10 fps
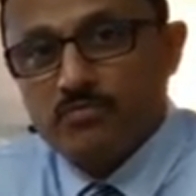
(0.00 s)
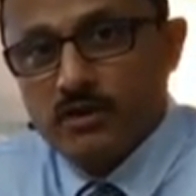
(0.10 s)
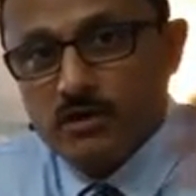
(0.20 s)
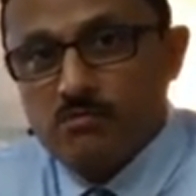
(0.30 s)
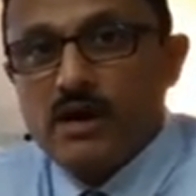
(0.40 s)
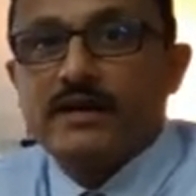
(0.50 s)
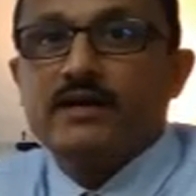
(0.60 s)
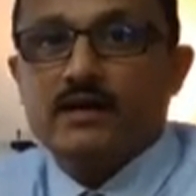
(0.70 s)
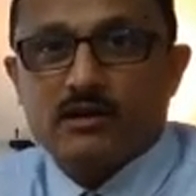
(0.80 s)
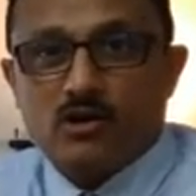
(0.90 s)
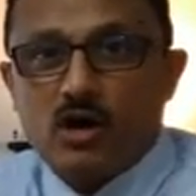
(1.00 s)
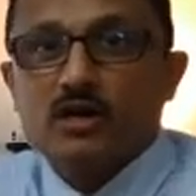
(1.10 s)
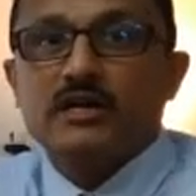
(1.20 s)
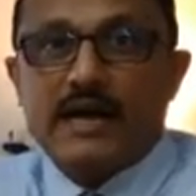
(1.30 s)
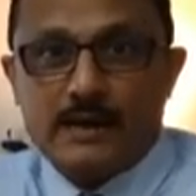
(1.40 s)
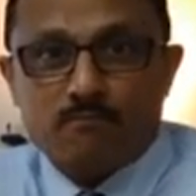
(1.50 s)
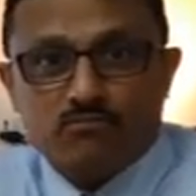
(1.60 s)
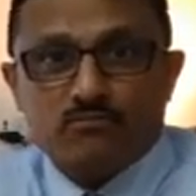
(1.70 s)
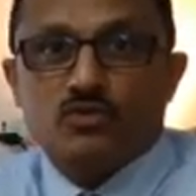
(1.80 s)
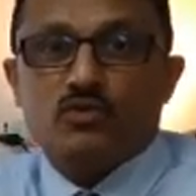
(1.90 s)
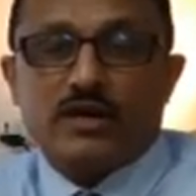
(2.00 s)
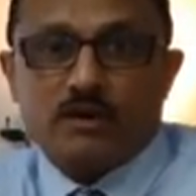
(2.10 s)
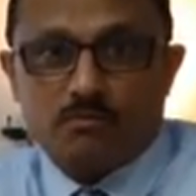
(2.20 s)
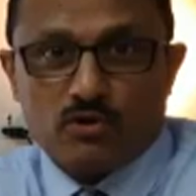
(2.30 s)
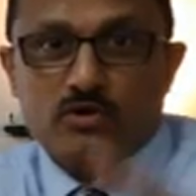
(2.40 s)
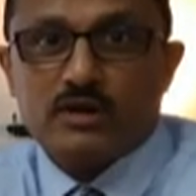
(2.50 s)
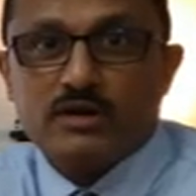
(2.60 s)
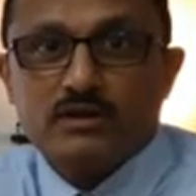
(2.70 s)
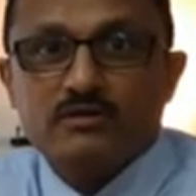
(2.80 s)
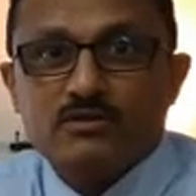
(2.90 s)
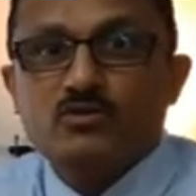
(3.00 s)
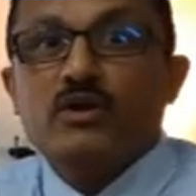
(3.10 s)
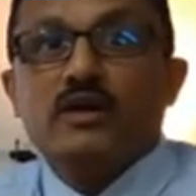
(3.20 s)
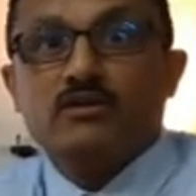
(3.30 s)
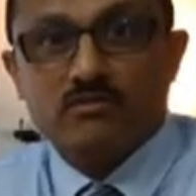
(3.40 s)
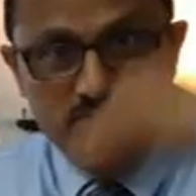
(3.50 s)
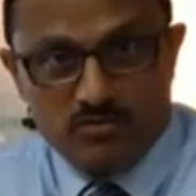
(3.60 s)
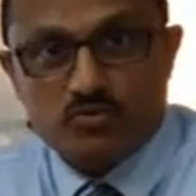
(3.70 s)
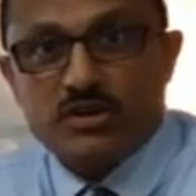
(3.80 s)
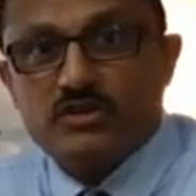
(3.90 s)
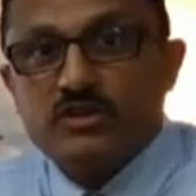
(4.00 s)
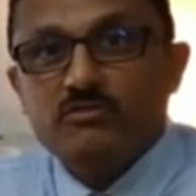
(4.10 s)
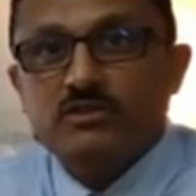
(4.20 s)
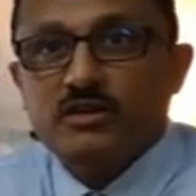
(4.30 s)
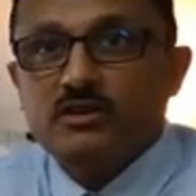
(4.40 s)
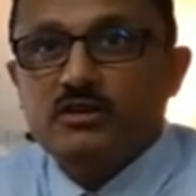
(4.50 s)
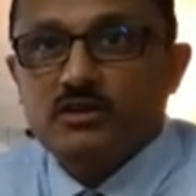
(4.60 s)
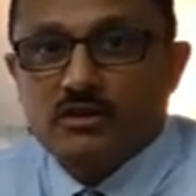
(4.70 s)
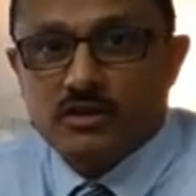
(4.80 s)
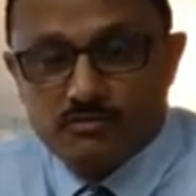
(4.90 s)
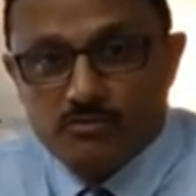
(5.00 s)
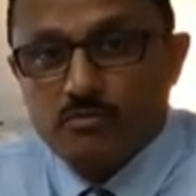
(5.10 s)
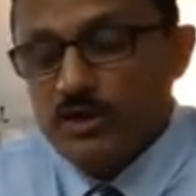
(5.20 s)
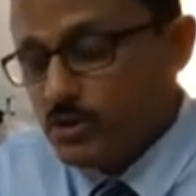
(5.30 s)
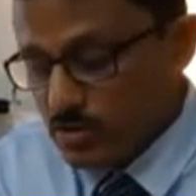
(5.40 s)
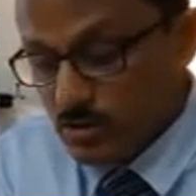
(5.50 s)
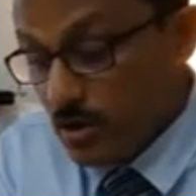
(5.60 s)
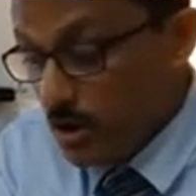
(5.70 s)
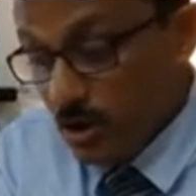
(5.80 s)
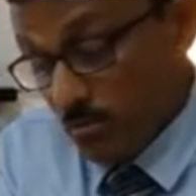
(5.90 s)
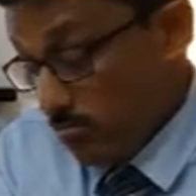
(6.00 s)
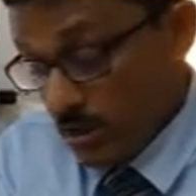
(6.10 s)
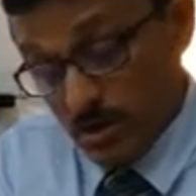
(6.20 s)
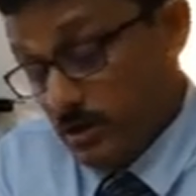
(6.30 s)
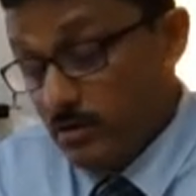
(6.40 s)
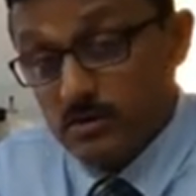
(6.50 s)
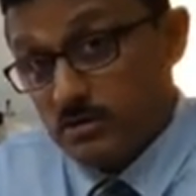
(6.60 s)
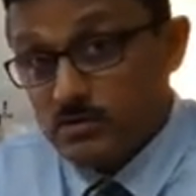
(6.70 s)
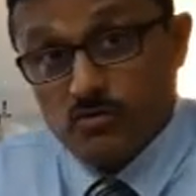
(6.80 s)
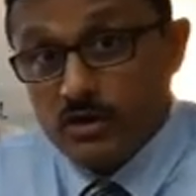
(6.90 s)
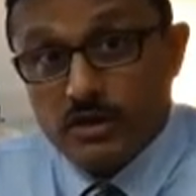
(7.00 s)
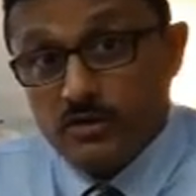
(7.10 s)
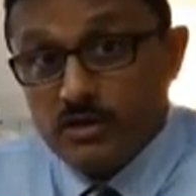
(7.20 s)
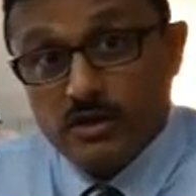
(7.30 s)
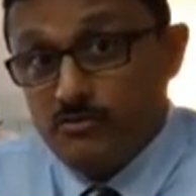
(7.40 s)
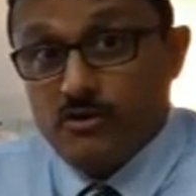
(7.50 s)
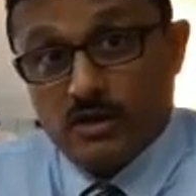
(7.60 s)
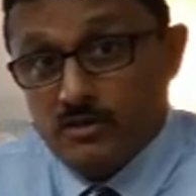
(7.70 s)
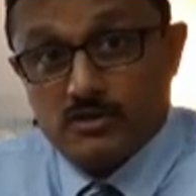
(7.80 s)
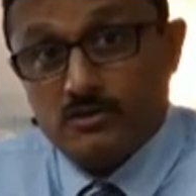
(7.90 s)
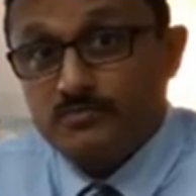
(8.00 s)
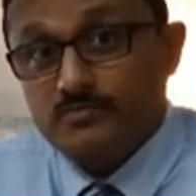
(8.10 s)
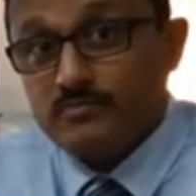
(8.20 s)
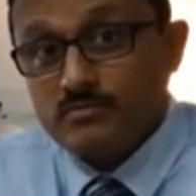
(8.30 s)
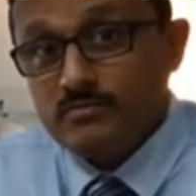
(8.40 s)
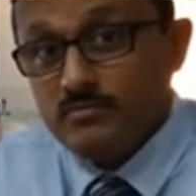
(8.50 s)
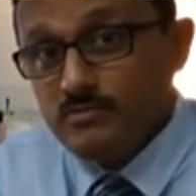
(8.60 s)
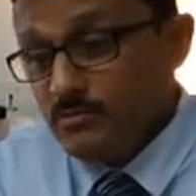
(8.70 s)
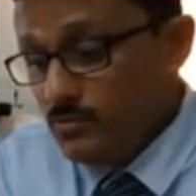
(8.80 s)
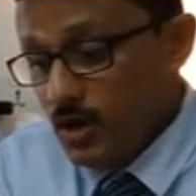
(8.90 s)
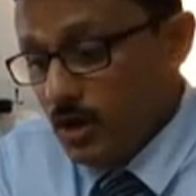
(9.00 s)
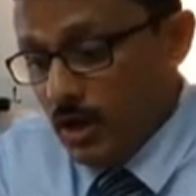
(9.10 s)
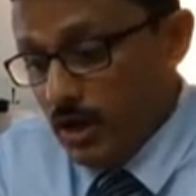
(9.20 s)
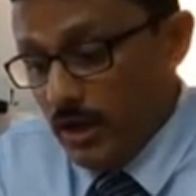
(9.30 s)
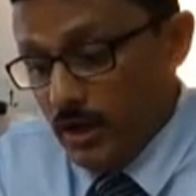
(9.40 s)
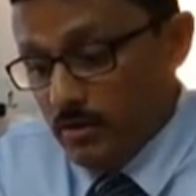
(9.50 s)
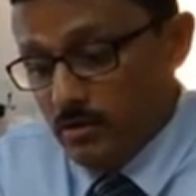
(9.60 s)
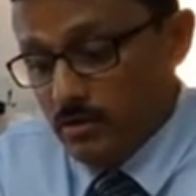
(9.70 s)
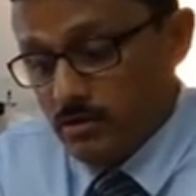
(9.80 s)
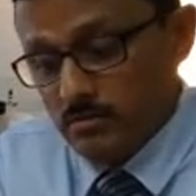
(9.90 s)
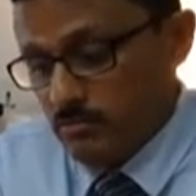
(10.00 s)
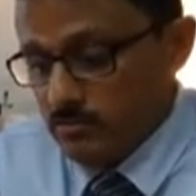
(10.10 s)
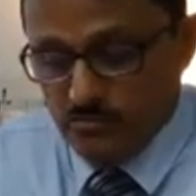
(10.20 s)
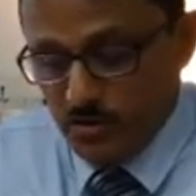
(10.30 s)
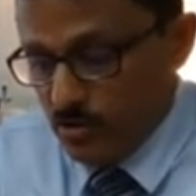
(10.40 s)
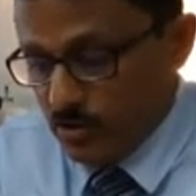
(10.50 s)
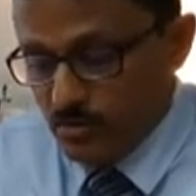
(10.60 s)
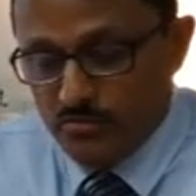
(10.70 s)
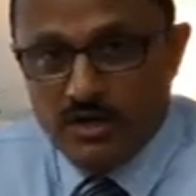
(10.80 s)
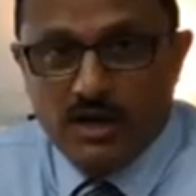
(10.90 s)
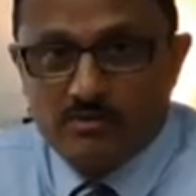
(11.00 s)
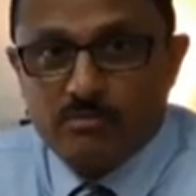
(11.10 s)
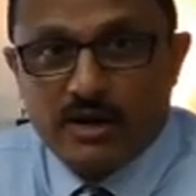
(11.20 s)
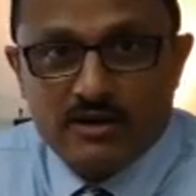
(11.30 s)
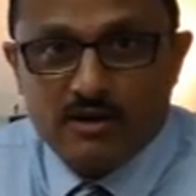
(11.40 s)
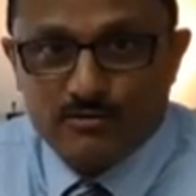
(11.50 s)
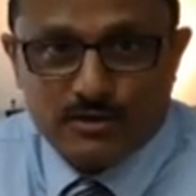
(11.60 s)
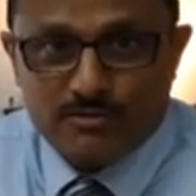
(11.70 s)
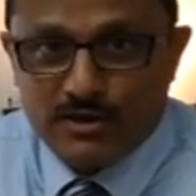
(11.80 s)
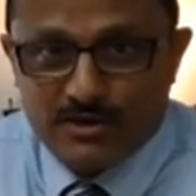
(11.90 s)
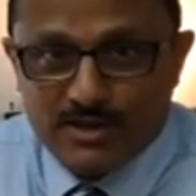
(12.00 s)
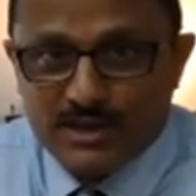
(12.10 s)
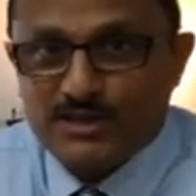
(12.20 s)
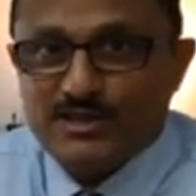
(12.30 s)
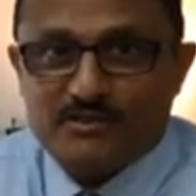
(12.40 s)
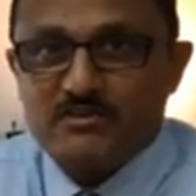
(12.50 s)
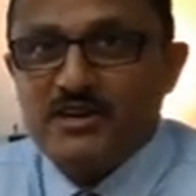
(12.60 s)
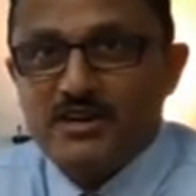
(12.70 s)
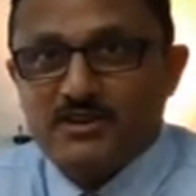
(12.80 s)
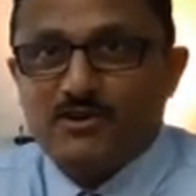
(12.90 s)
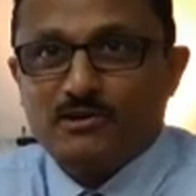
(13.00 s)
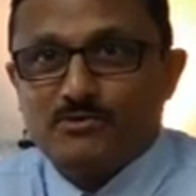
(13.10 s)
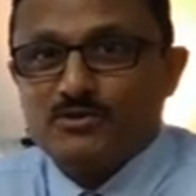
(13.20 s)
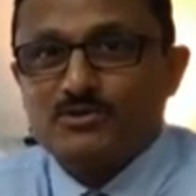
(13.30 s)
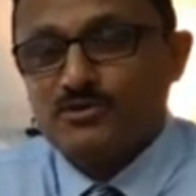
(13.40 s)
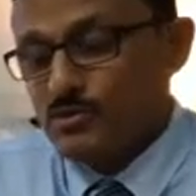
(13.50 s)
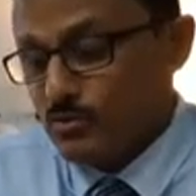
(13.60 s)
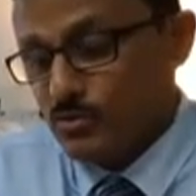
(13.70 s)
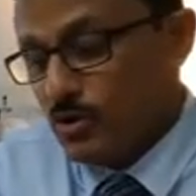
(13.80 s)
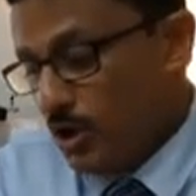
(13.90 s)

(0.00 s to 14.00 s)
it might take a long time to get uploaded, to retrieve the information, but it's working really fast. And we all know we have breakdowns of internets every day almost. So